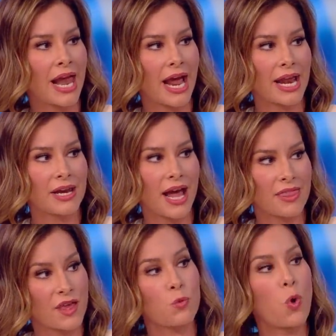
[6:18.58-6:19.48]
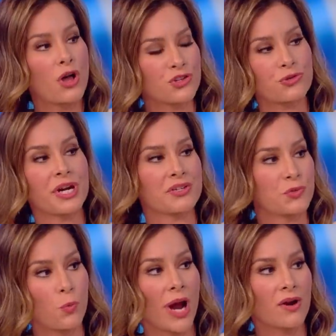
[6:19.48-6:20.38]
And I think Wall Street is
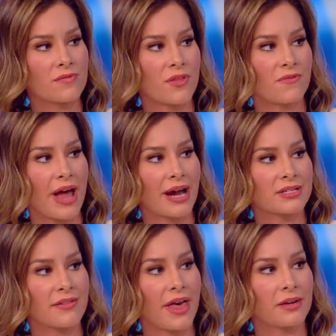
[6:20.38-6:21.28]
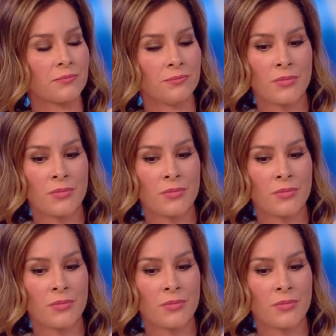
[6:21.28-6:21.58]
aware of the fact that